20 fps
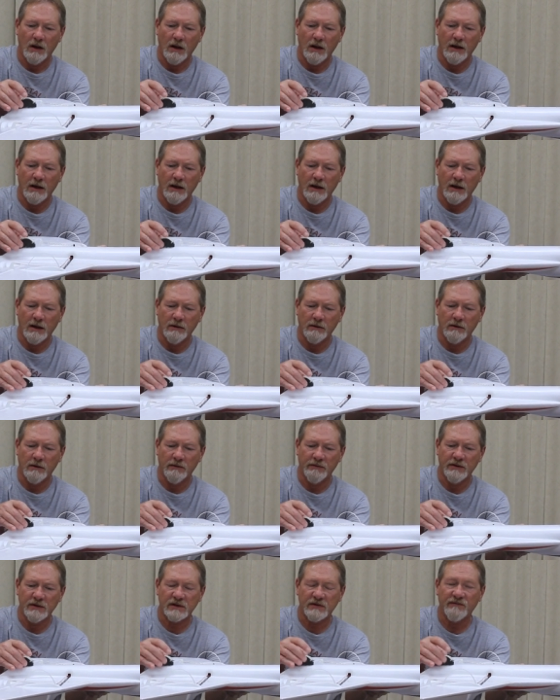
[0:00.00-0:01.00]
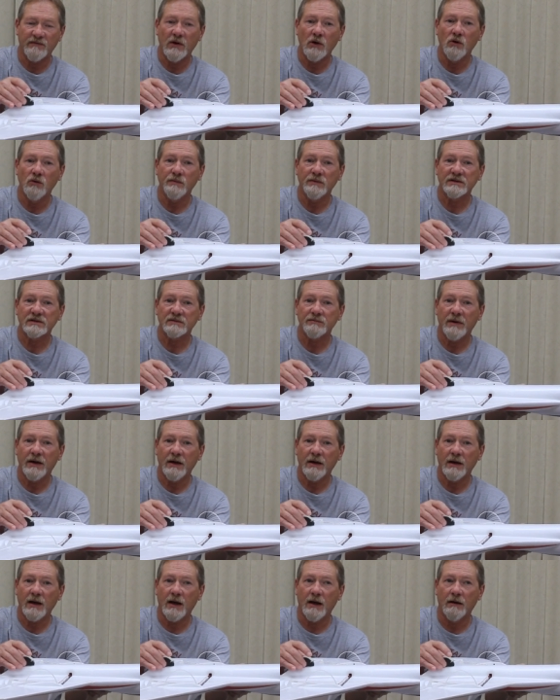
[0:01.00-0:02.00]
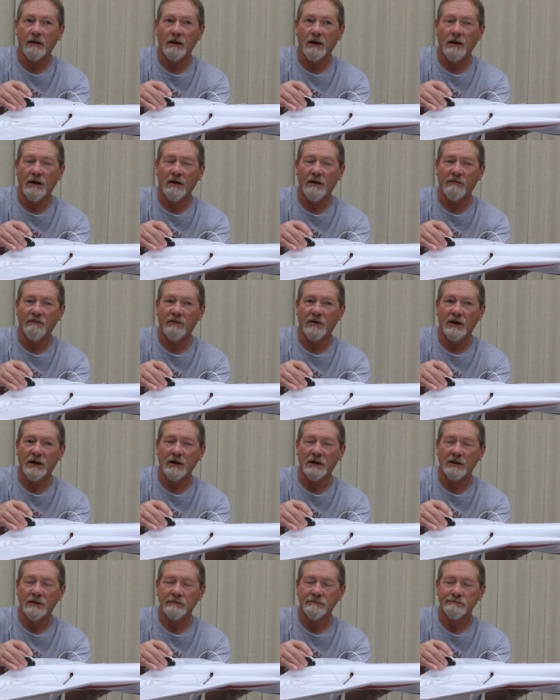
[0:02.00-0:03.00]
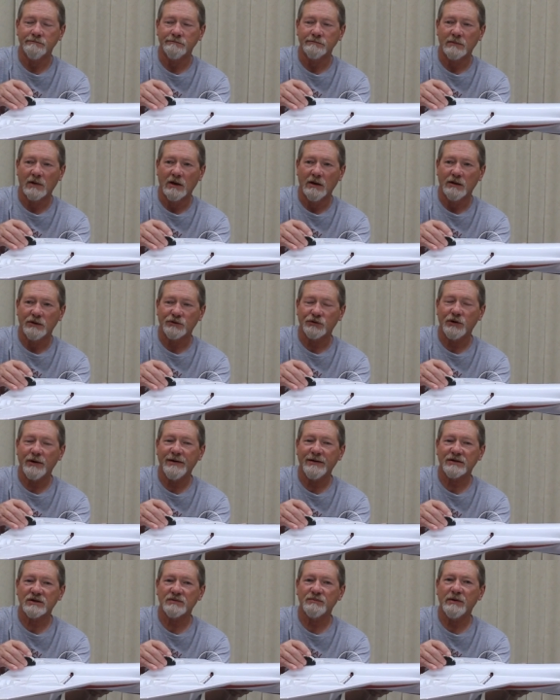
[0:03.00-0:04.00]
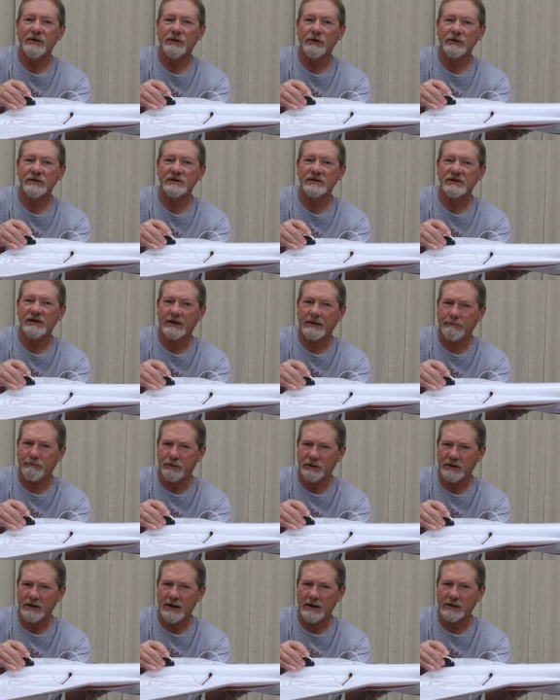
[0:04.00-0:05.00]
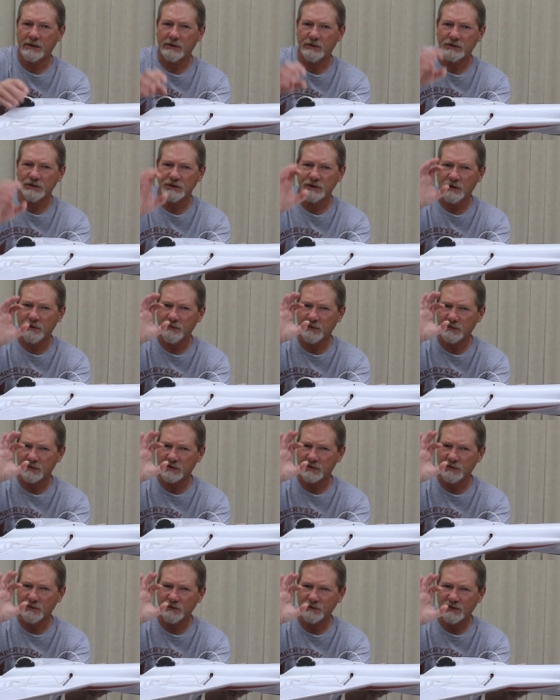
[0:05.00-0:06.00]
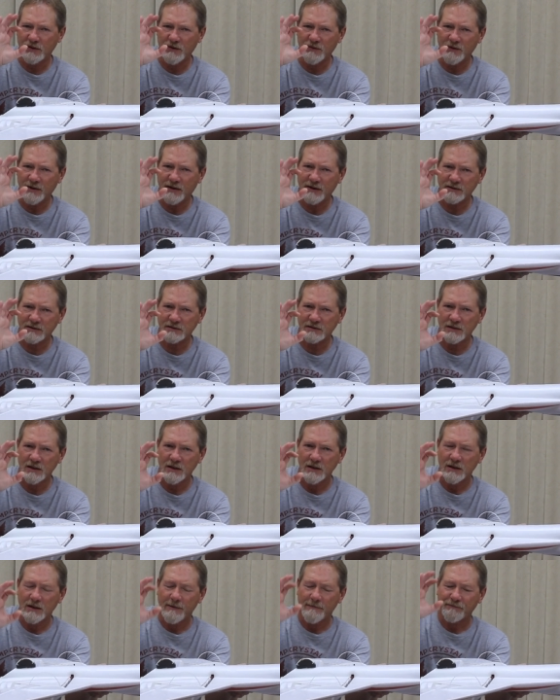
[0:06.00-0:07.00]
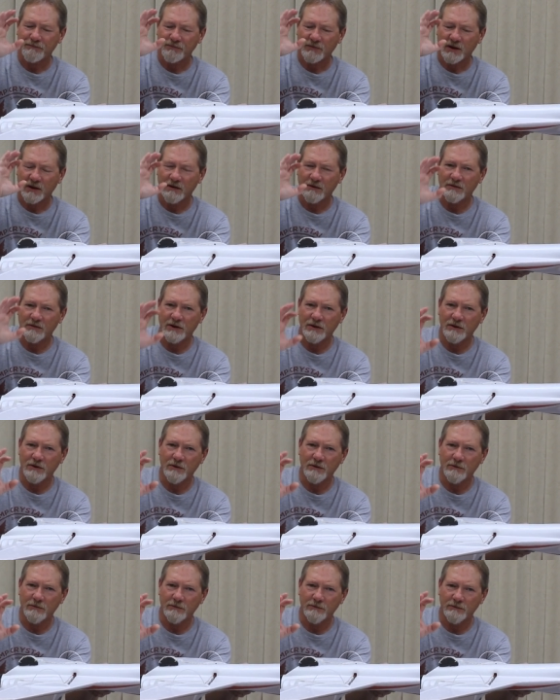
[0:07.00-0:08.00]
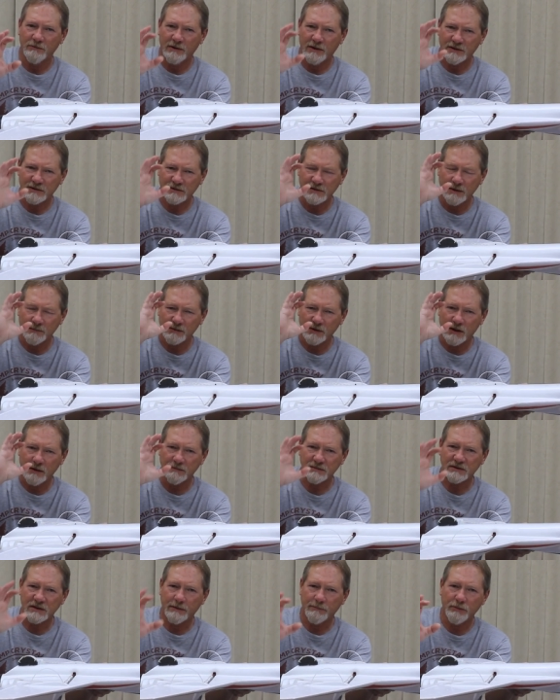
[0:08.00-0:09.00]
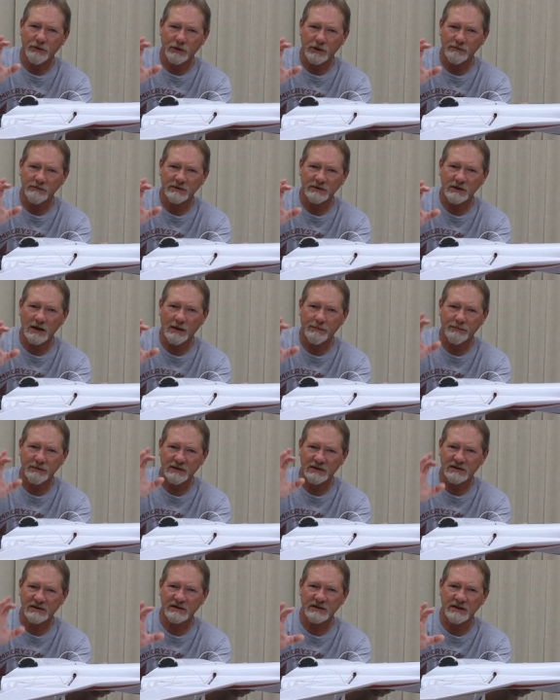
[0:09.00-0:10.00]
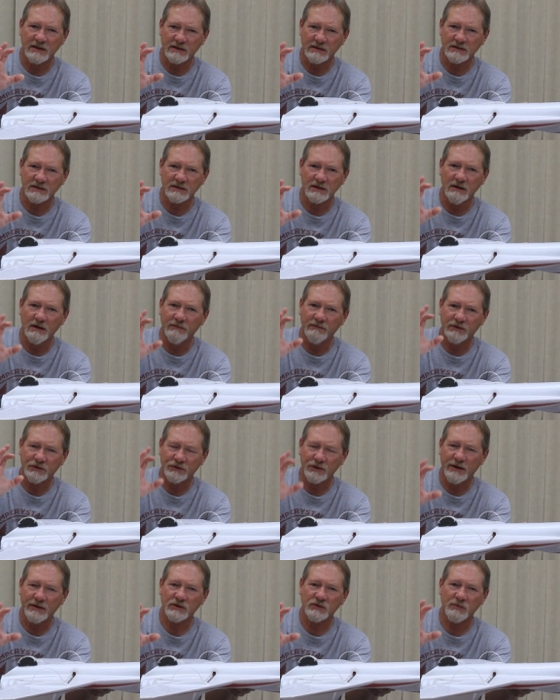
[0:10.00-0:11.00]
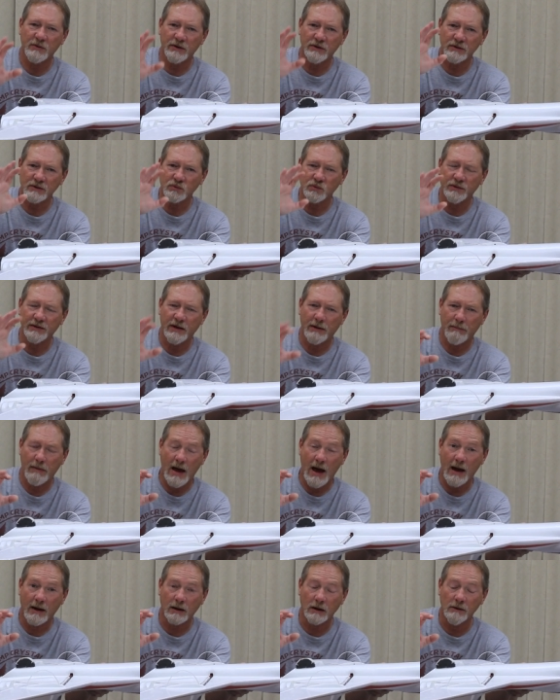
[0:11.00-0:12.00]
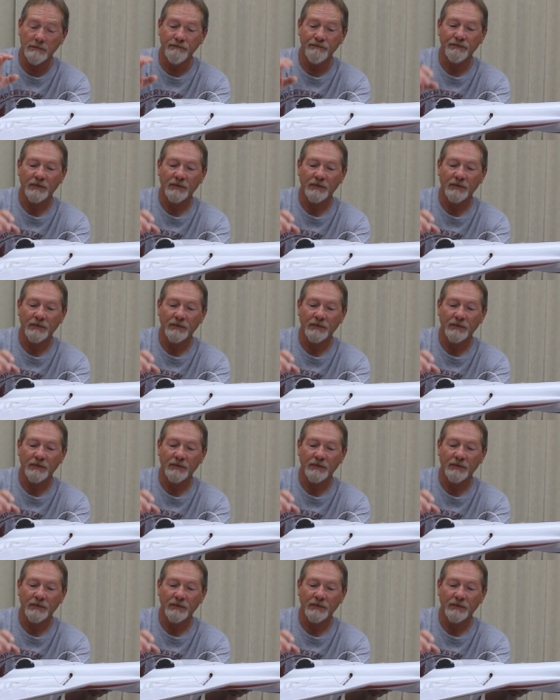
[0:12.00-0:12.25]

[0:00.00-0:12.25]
And this foam is made out of transmitter stick protectors, you know, those little donuts that sometimes they put over top of the sticks of the transmitters when they pack them.